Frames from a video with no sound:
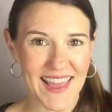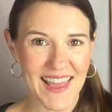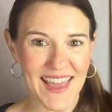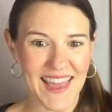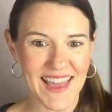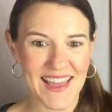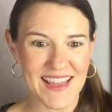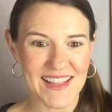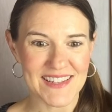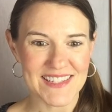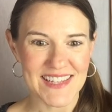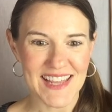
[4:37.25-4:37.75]

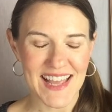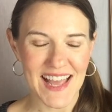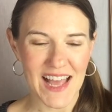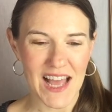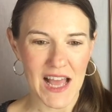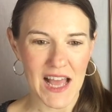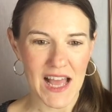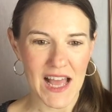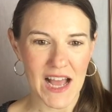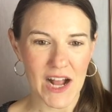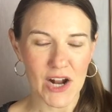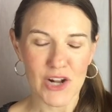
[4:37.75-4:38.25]
and
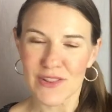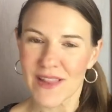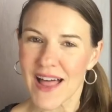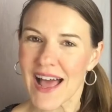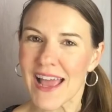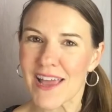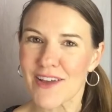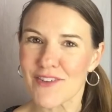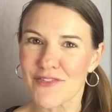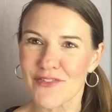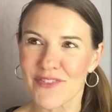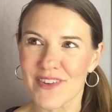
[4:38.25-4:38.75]
our
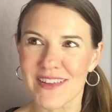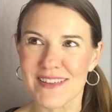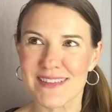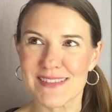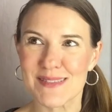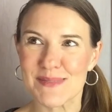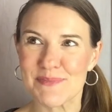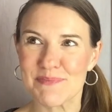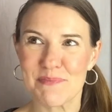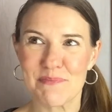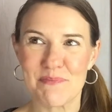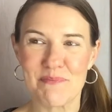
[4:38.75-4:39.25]
life
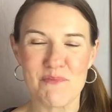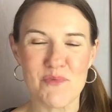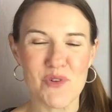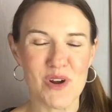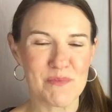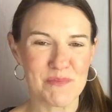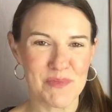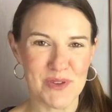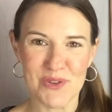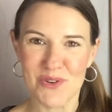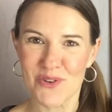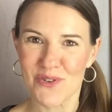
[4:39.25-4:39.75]
is more
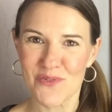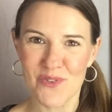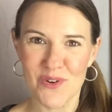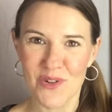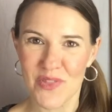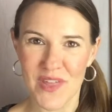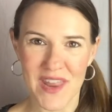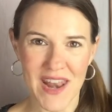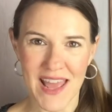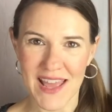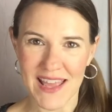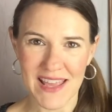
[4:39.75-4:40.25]
beautiful
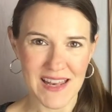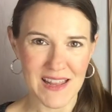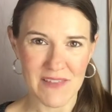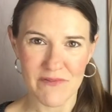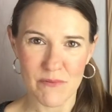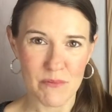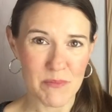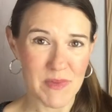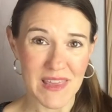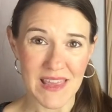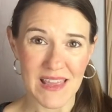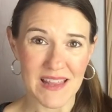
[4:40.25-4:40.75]
than I can
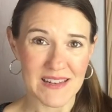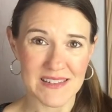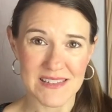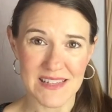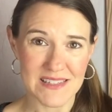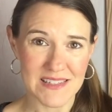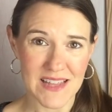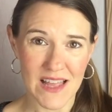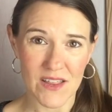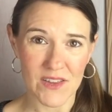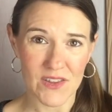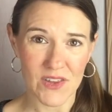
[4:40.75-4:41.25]
even begin to
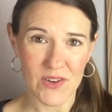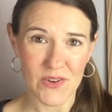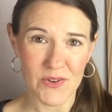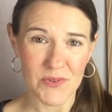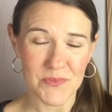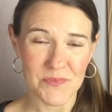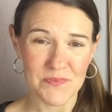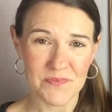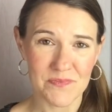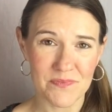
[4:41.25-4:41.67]
tell you.